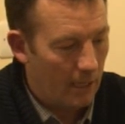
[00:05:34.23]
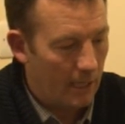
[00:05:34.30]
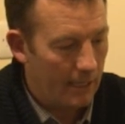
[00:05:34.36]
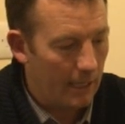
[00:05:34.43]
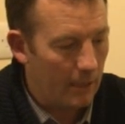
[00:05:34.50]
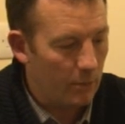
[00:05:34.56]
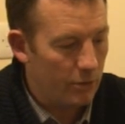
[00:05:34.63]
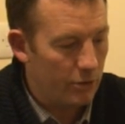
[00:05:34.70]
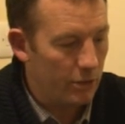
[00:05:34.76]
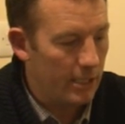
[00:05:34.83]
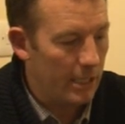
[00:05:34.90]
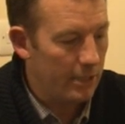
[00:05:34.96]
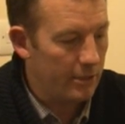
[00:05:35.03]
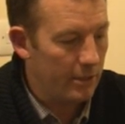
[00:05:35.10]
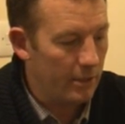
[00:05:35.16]
and I would
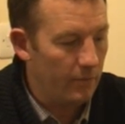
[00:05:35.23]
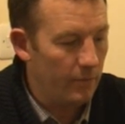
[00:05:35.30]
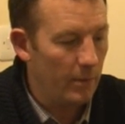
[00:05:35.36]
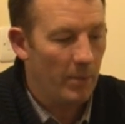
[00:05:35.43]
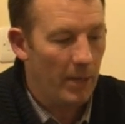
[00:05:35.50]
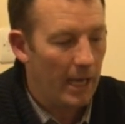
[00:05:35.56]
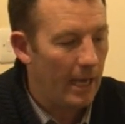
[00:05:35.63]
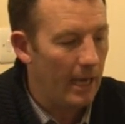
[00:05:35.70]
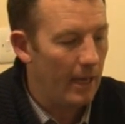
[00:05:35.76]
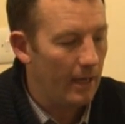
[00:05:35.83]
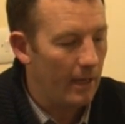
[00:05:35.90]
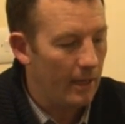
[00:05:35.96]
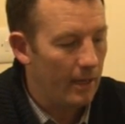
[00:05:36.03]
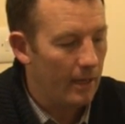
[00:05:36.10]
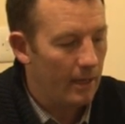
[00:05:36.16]
suggest that if you pay
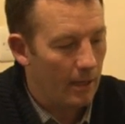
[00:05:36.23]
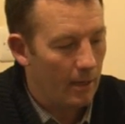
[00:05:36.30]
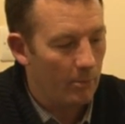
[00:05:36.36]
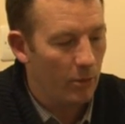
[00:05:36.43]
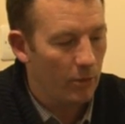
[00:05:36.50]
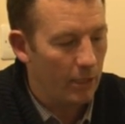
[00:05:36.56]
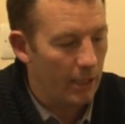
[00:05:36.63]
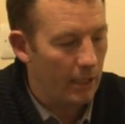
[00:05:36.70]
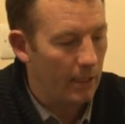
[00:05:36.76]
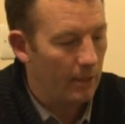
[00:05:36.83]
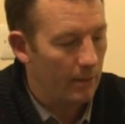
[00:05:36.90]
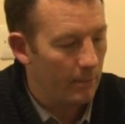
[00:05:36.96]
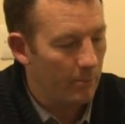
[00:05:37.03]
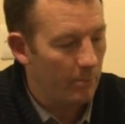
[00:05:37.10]
a monkey